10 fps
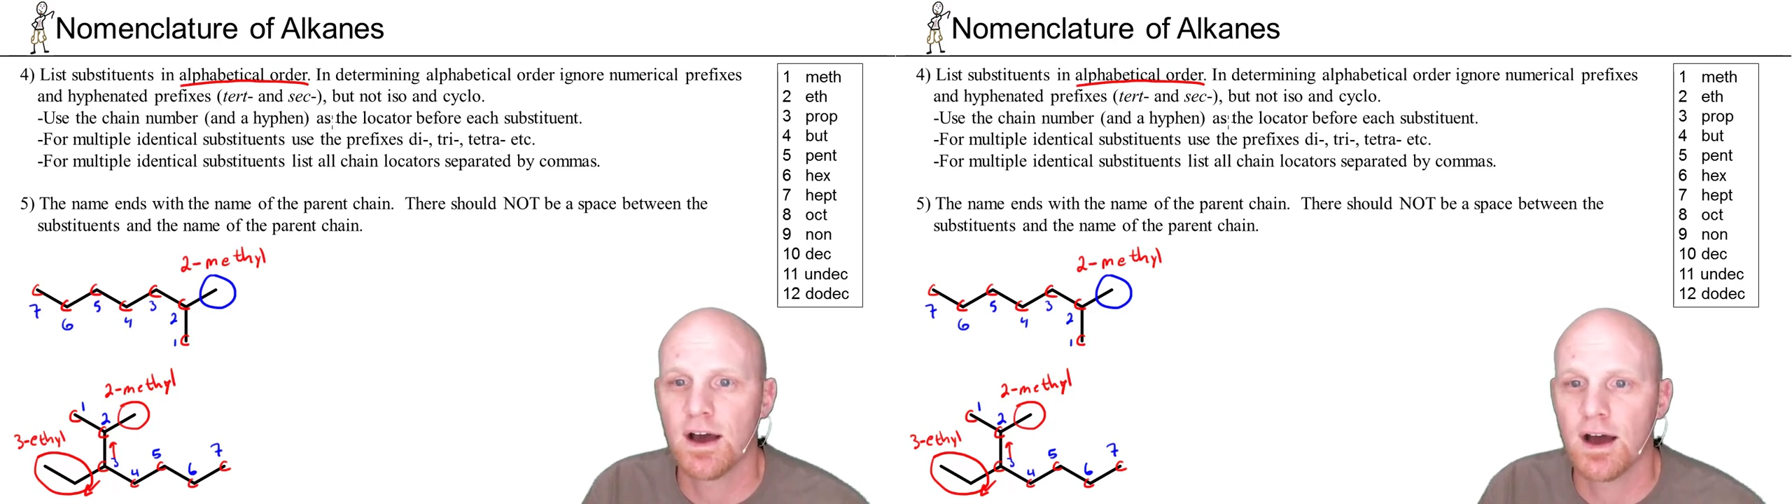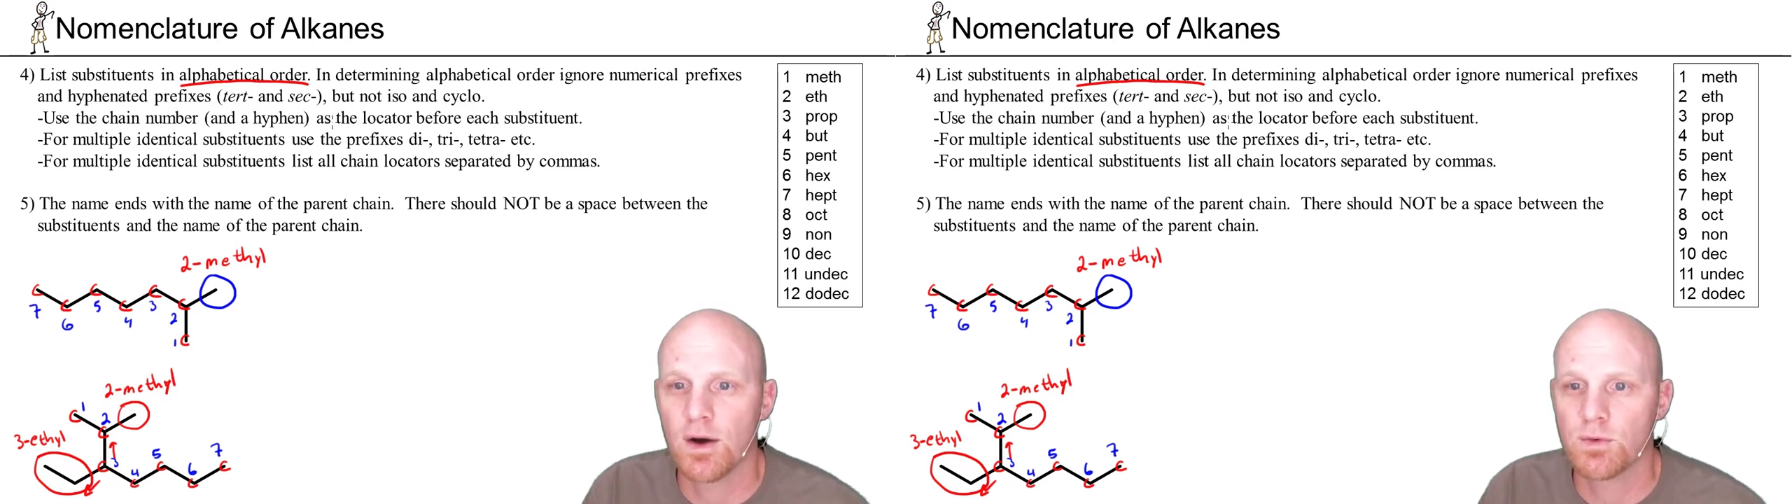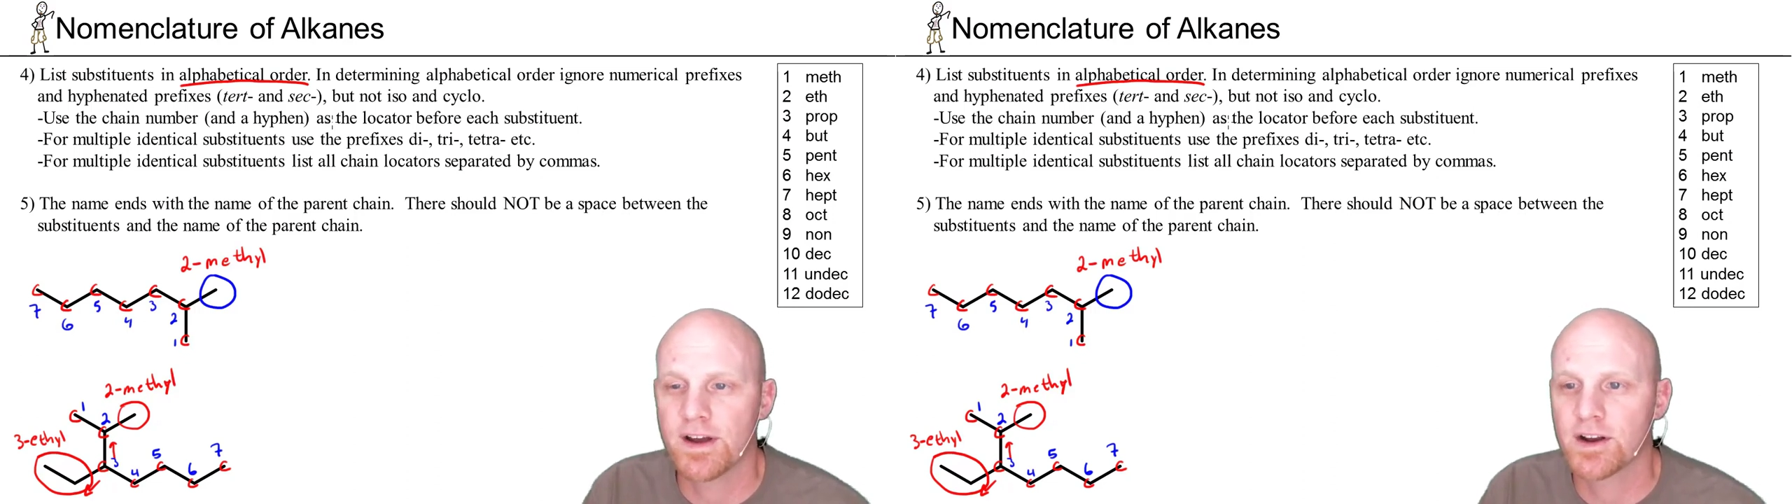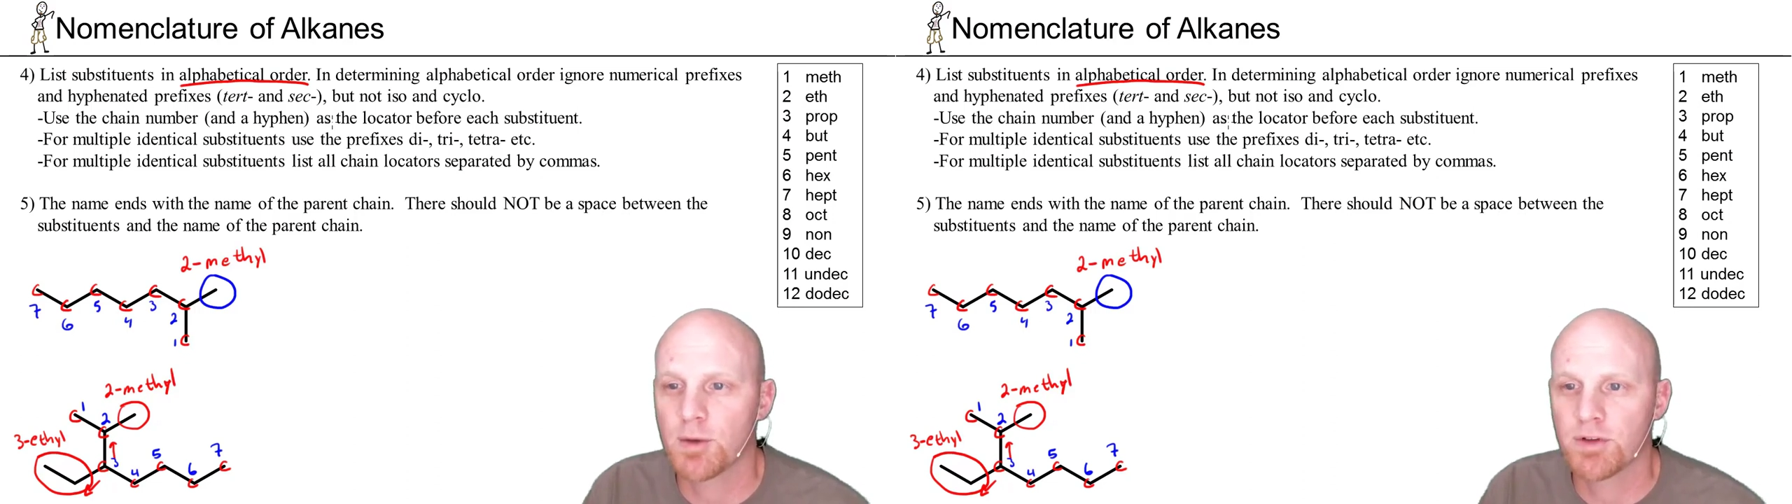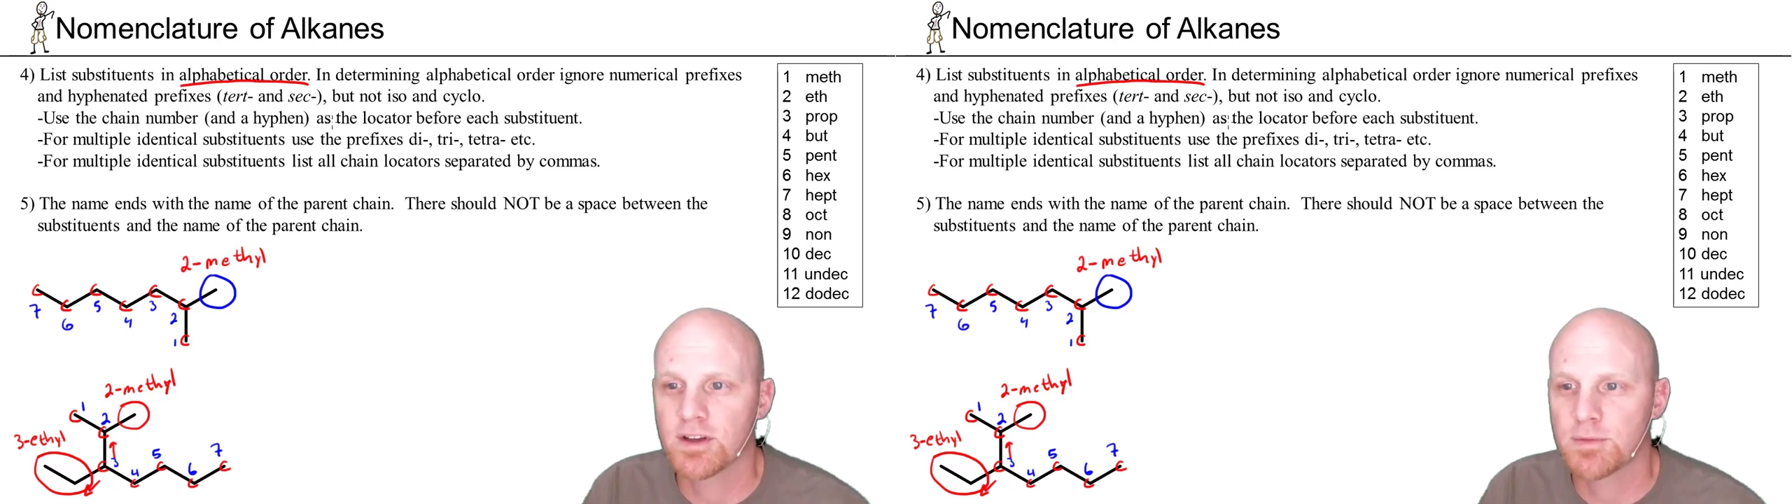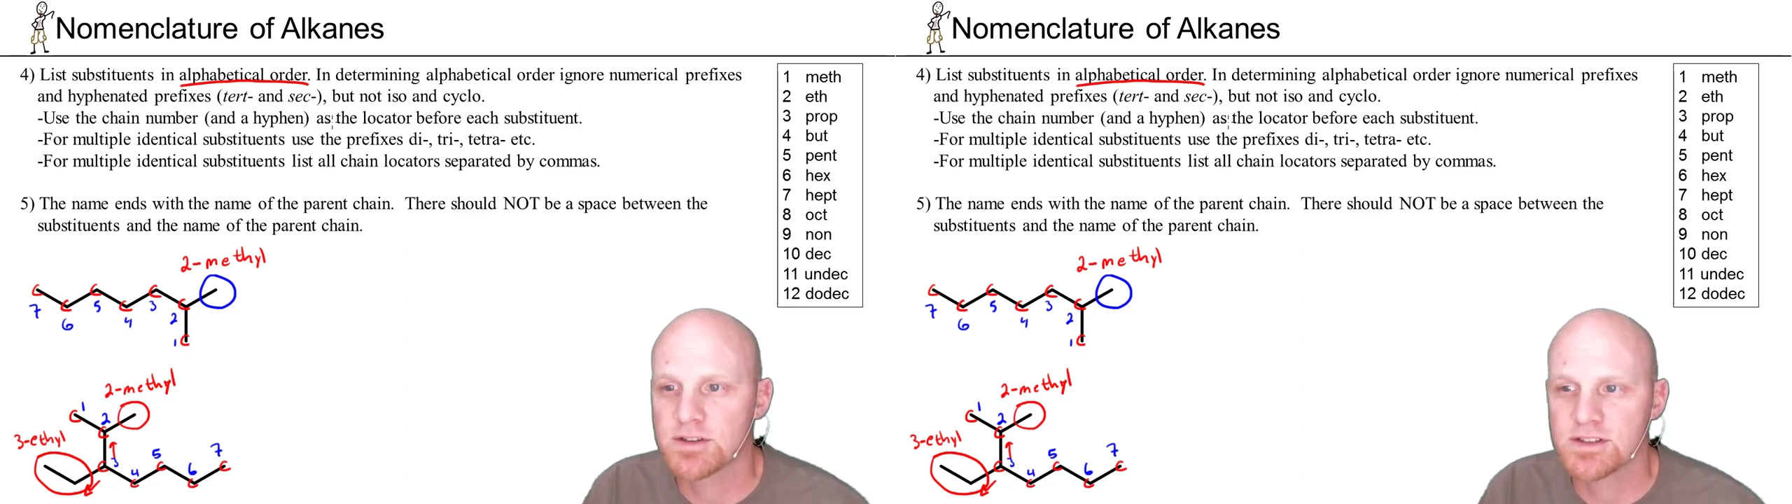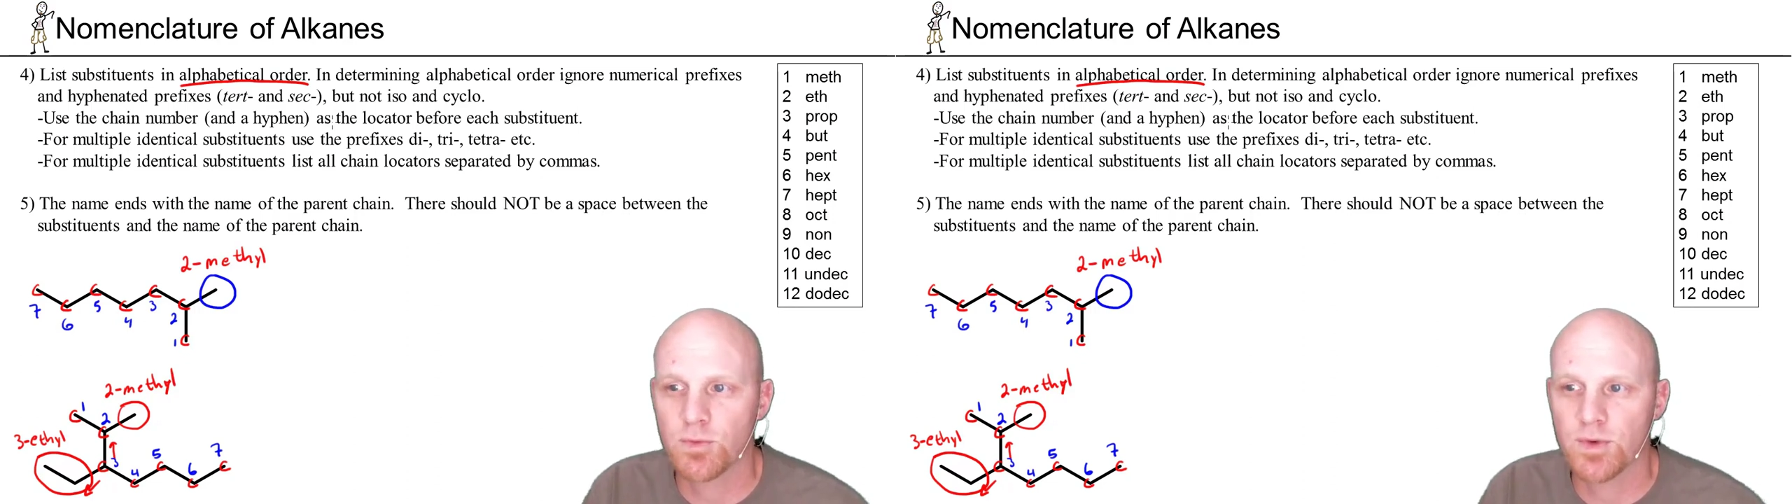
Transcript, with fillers: We'll find a couple exceptions here when